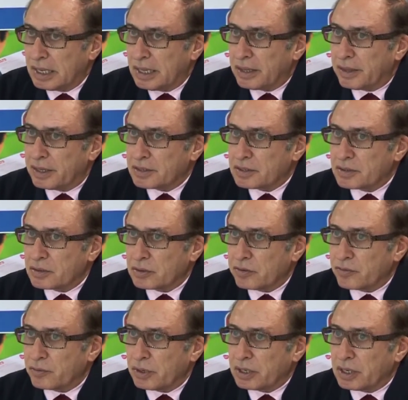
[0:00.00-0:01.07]
that's sort
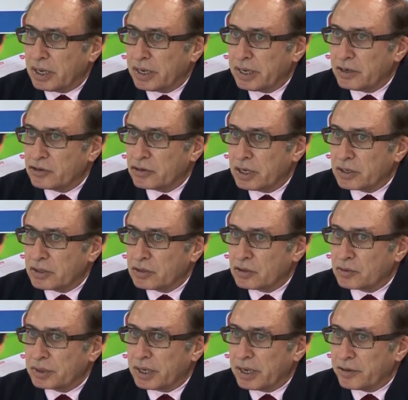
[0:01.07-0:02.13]
of what I try to do
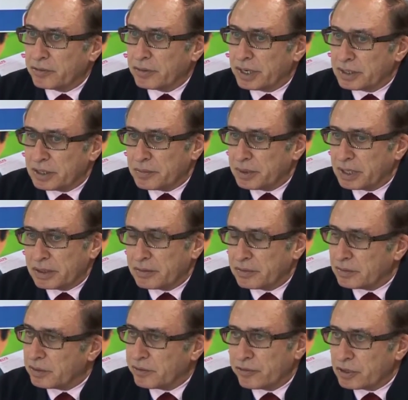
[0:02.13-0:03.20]
when I write
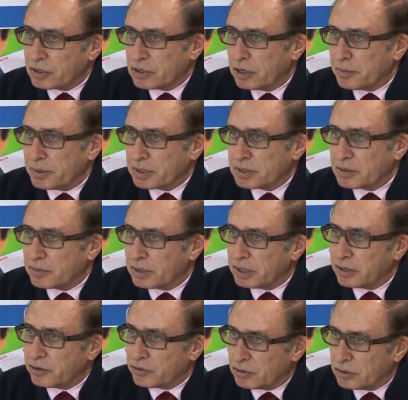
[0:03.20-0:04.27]
about different topics and when I
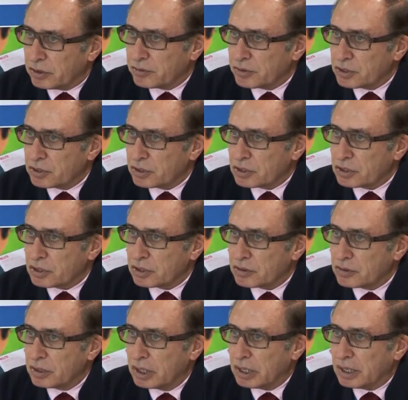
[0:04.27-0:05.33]
draw on research to